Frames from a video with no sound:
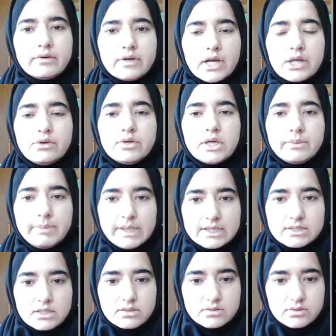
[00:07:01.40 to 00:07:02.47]
regular
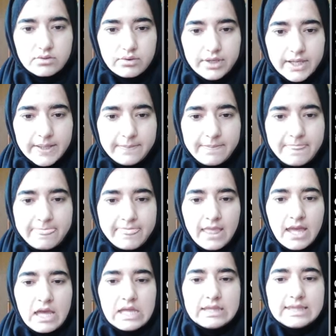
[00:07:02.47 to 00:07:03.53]
basis. Okay.
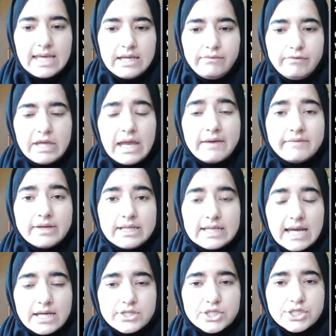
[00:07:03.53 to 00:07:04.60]
Then we have
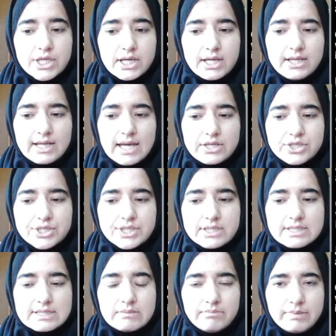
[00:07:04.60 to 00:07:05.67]
indigestion.
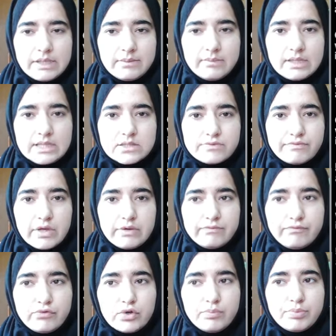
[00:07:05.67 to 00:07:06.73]
Indigestion simply means when
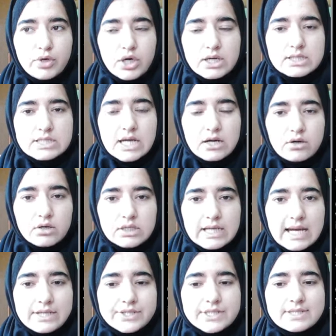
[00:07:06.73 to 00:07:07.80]
food products are not
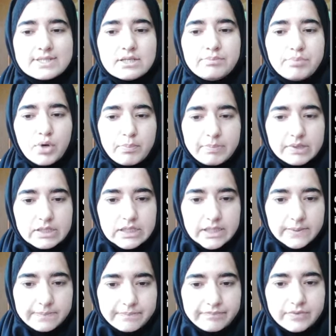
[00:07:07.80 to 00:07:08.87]
digested
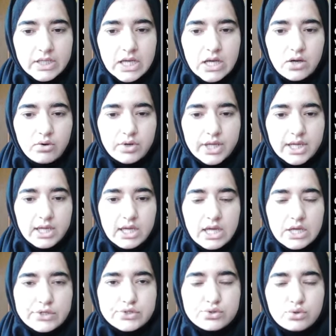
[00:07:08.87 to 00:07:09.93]
properly. Okay.
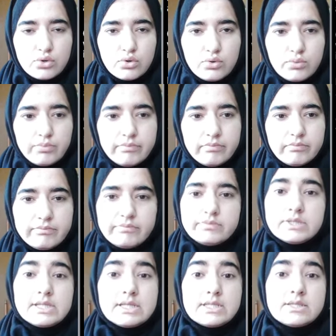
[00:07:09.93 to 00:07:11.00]
So
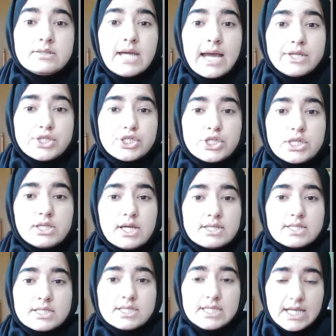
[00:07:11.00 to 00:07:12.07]
since digestion
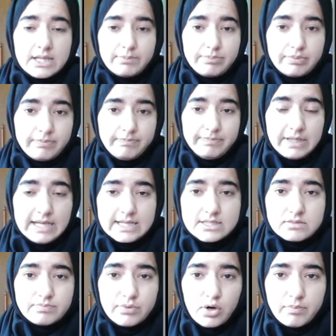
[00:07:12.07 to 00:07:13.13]
doesn't take
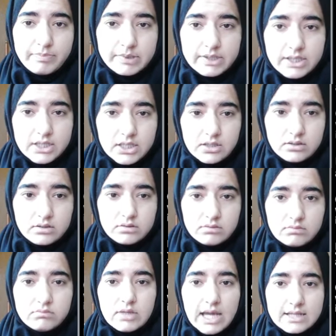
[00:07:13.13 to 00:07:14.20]
place properly,
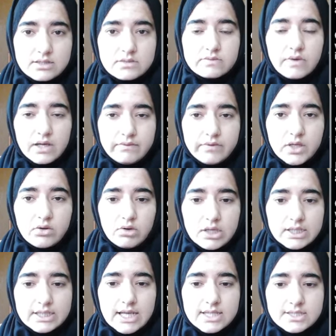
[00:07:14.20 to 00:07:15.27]
that's why we call
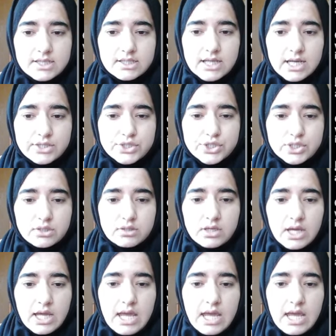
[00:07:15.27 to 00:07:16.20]
it as indigestion.